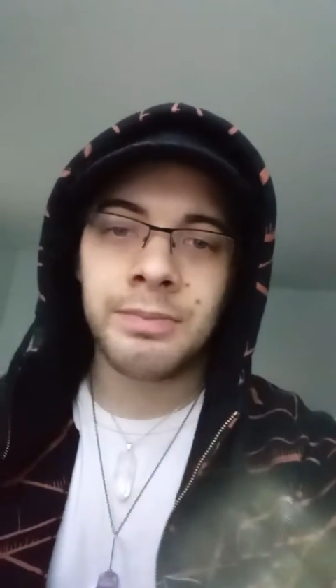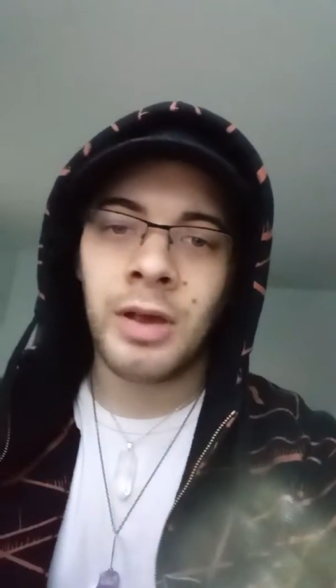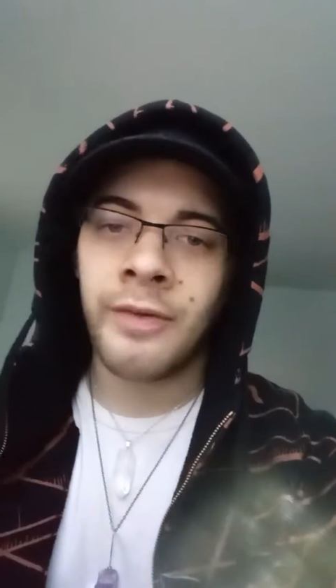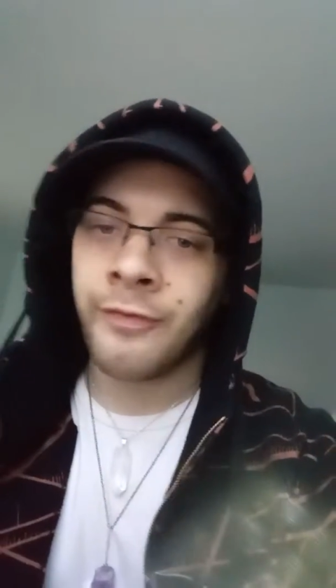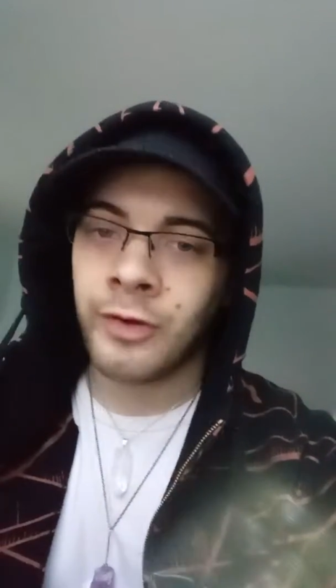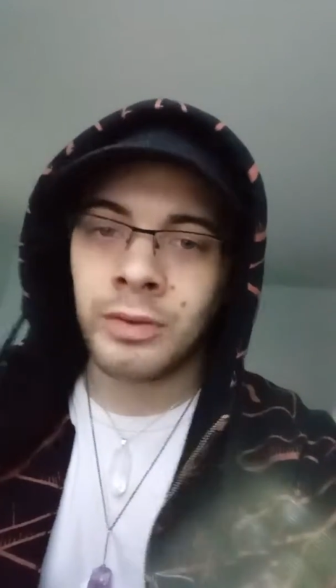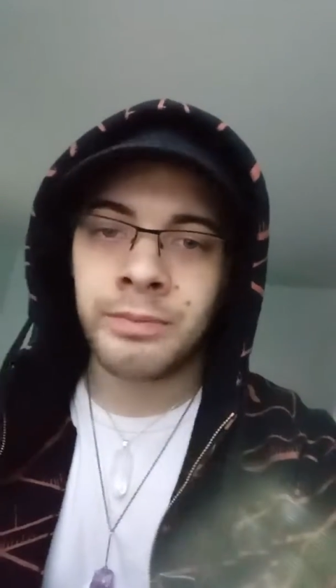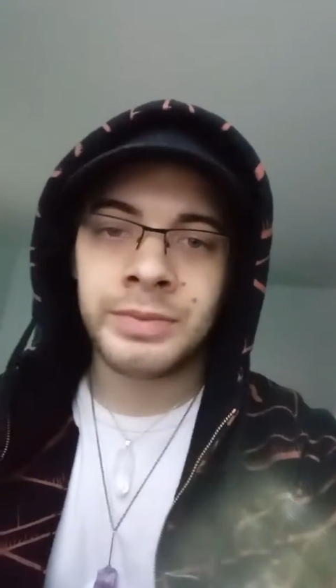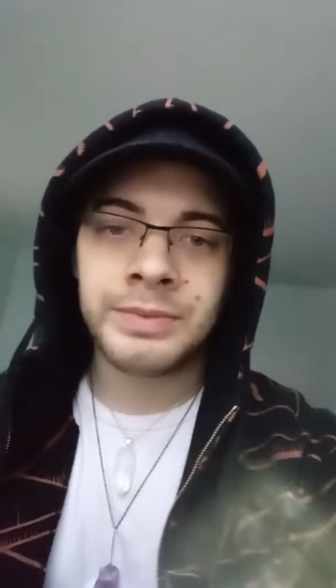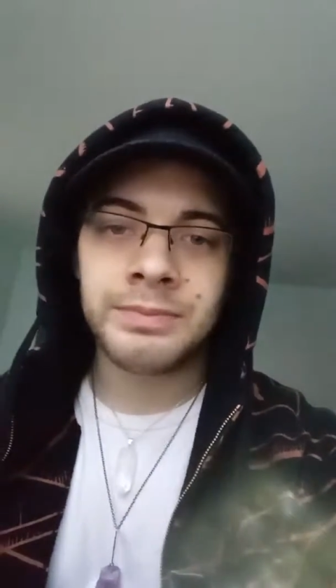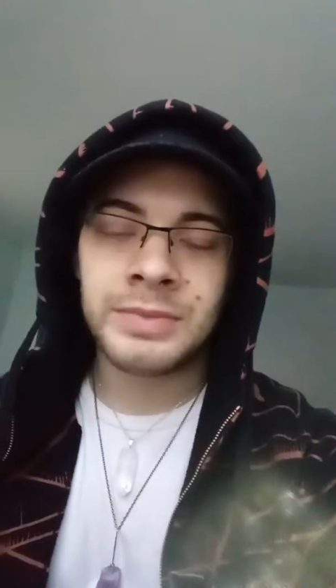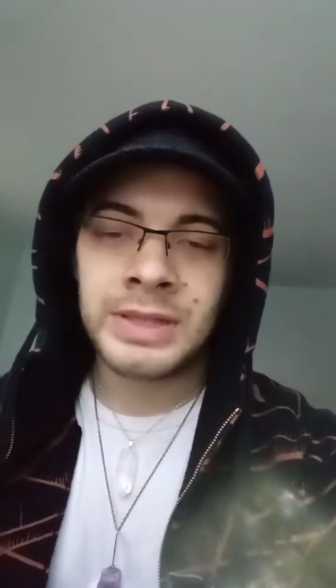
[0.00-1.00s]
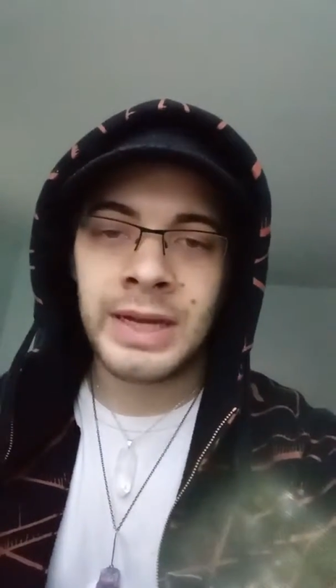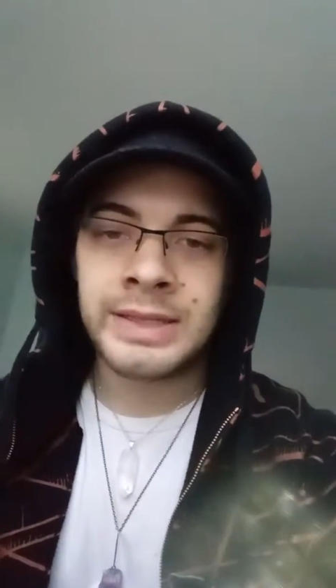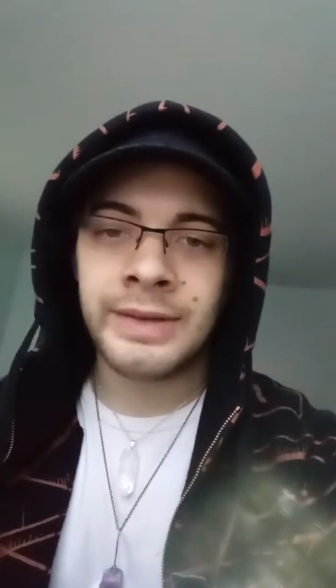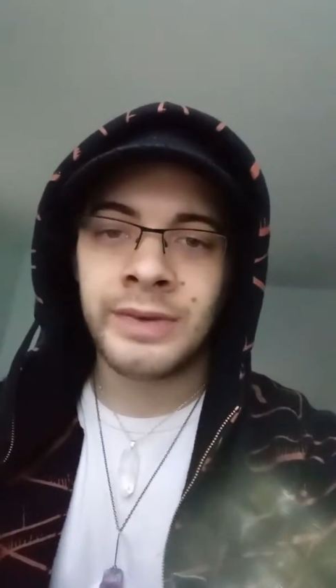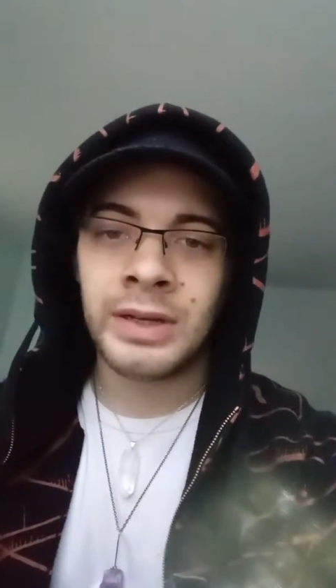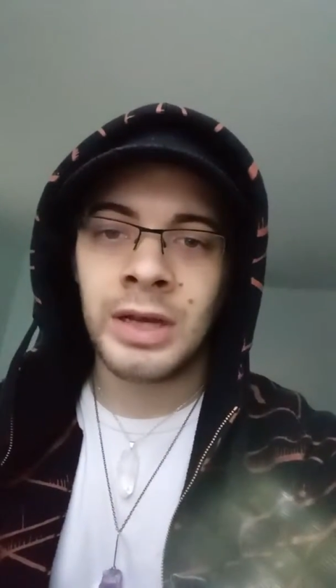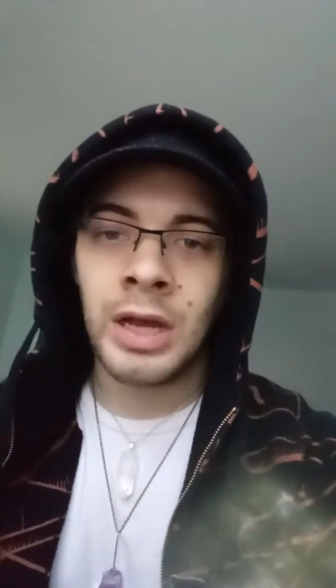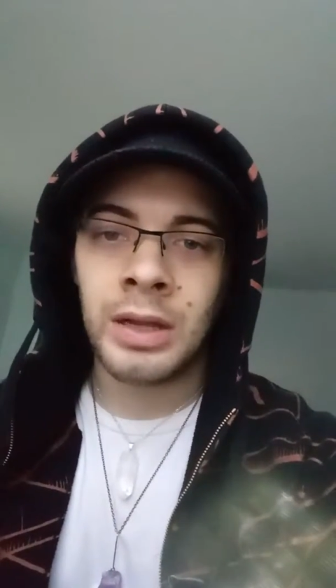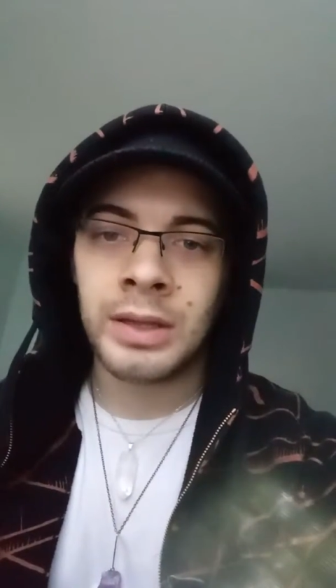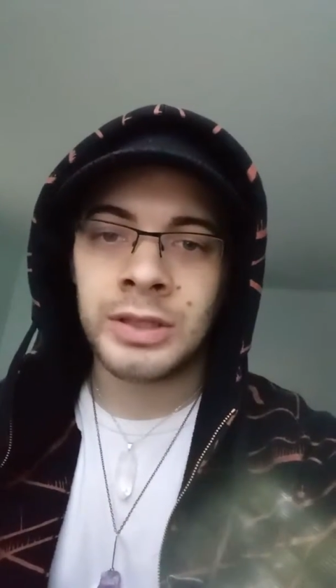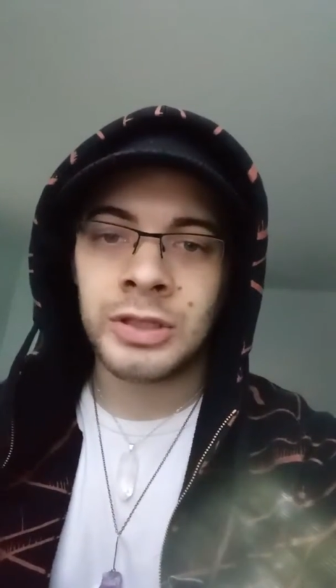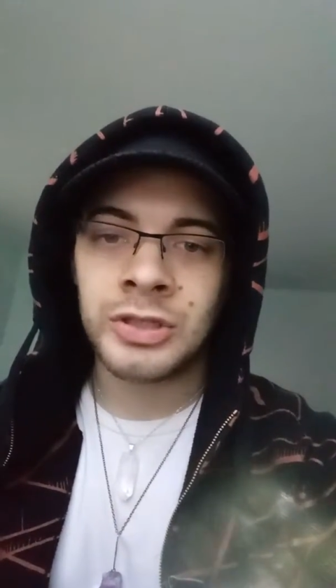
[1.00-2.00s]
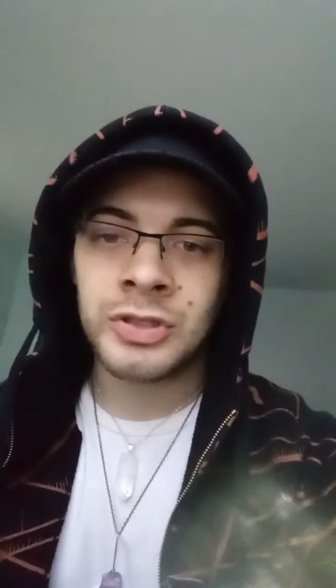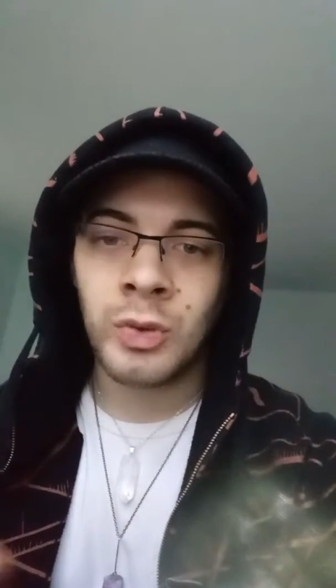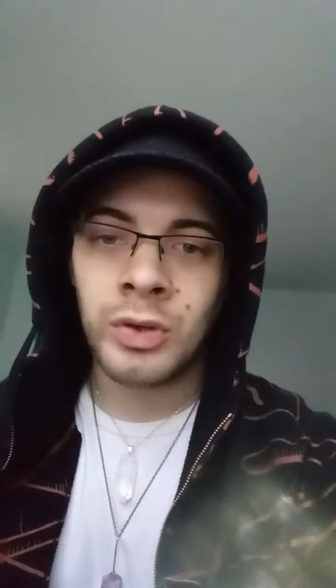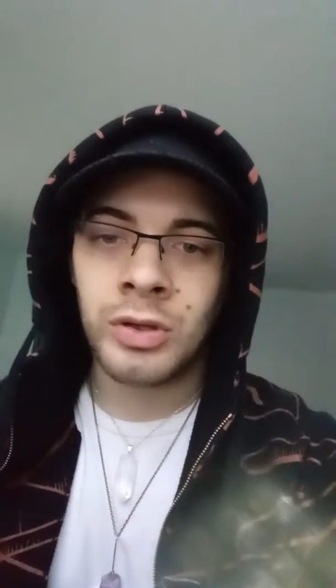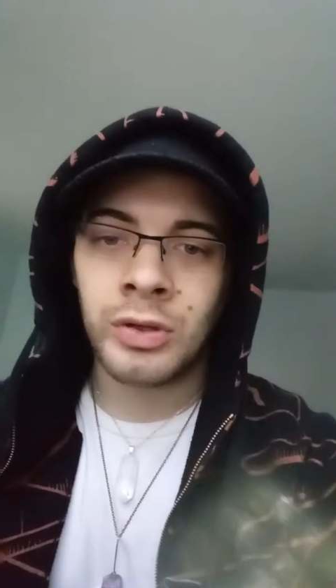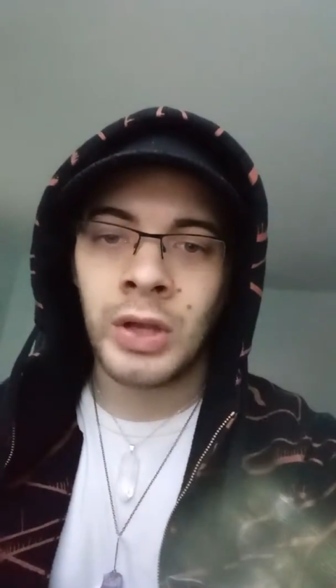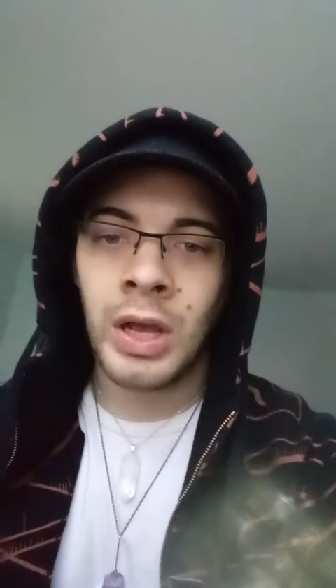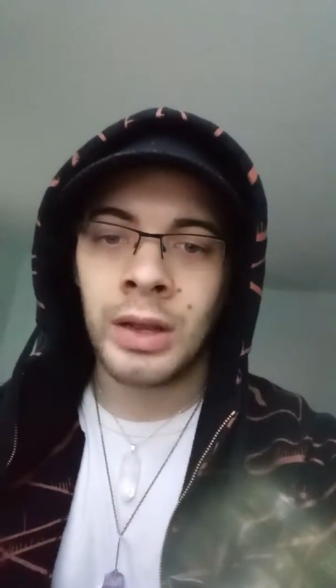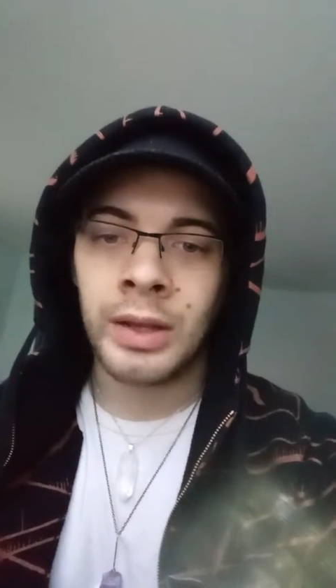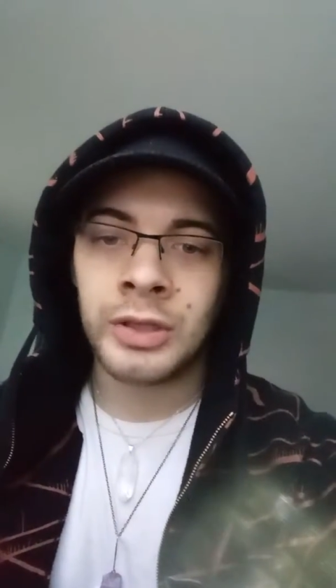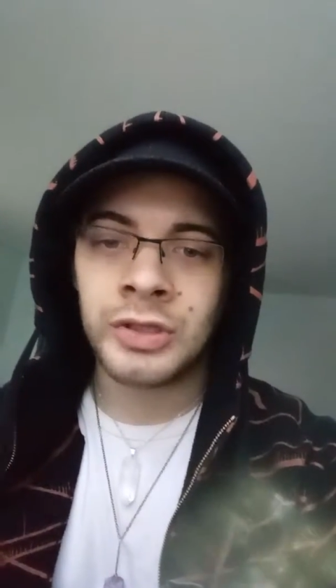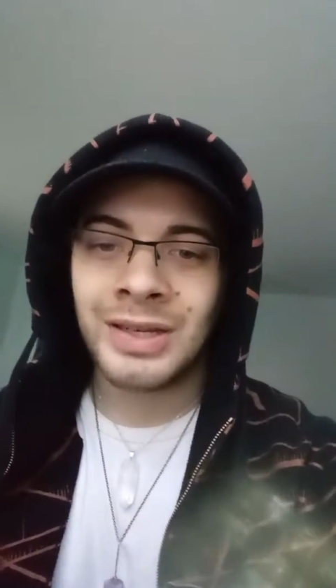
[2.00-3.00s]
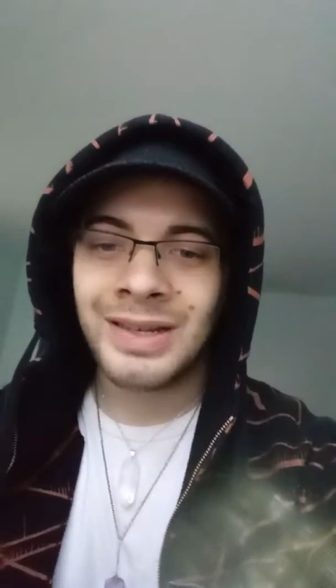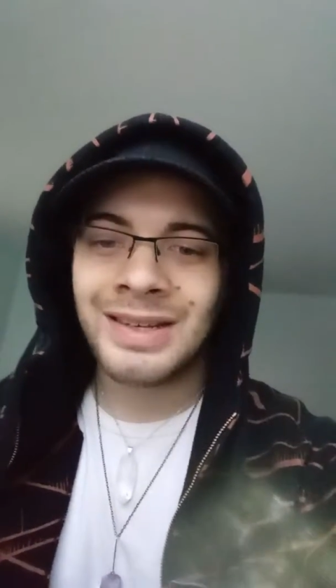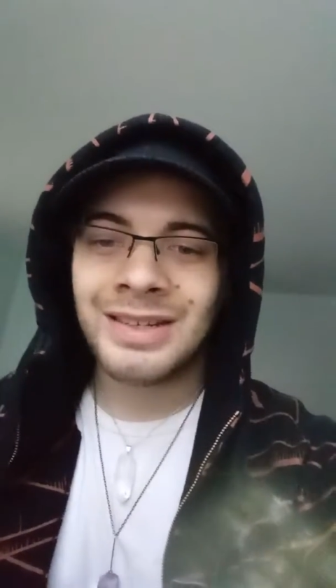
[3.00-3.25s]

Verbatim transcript: affirmed scientific knowledge, historical knowledge.